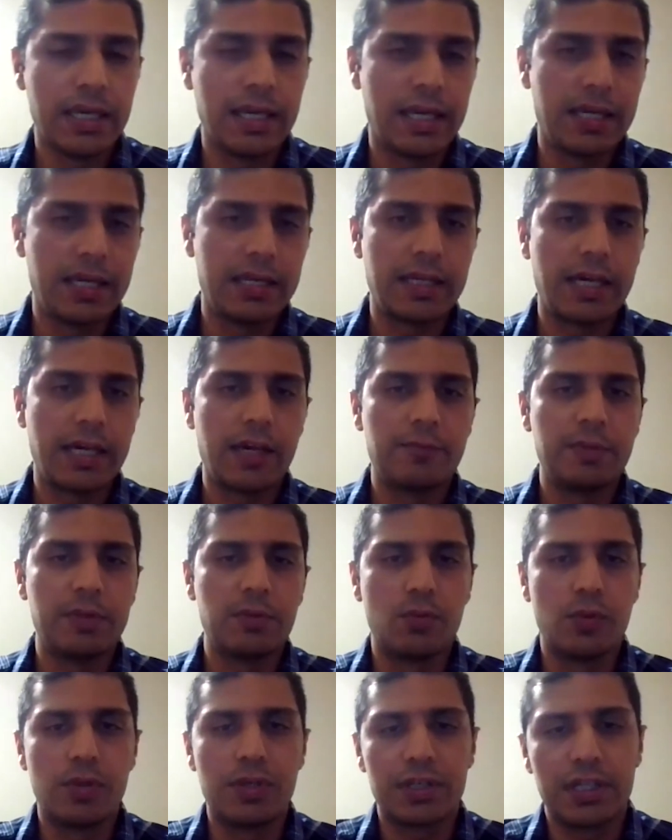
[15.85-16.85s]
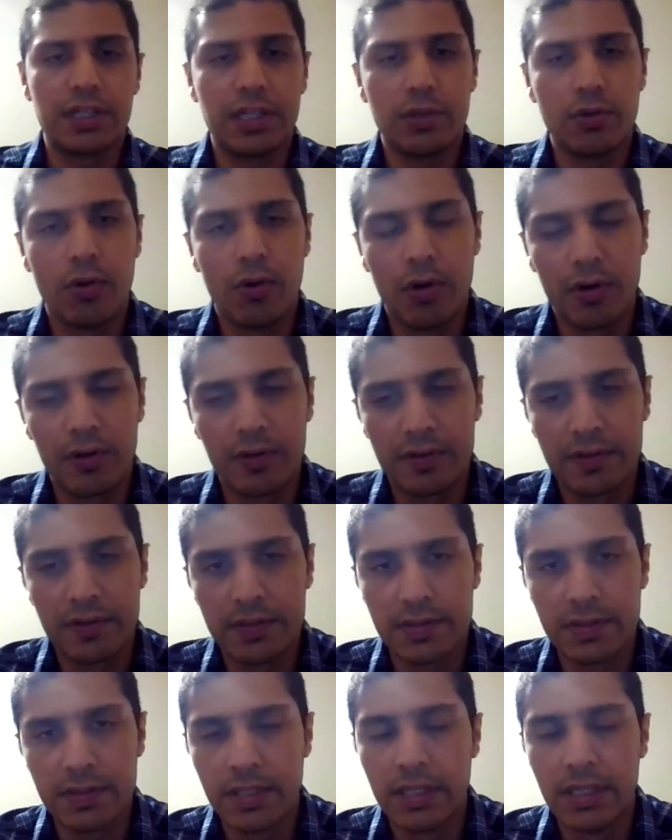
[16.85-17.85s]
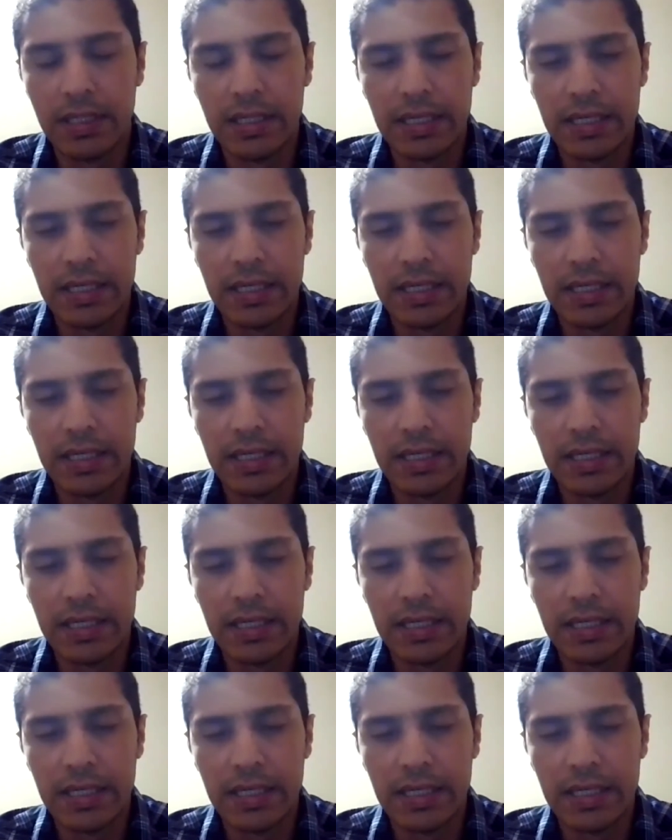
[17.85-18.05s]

and I've been working on